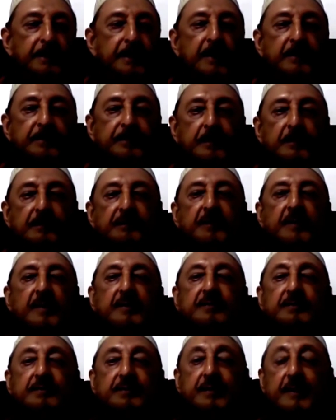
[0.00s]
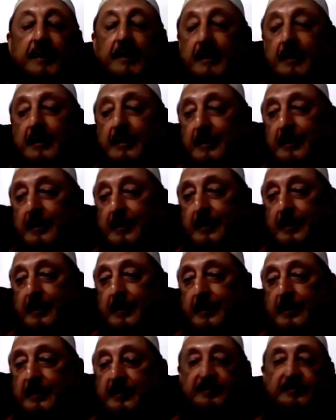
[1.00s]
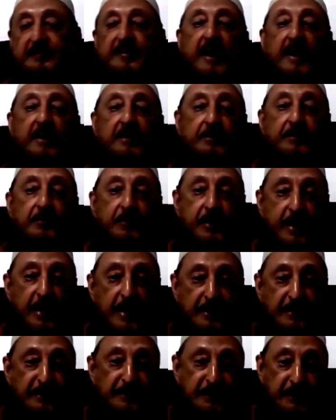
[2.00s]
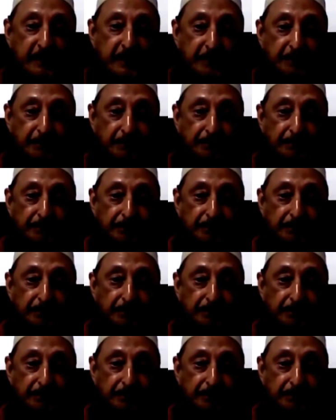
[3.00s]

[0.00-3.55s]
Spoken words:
That's the first sad reality.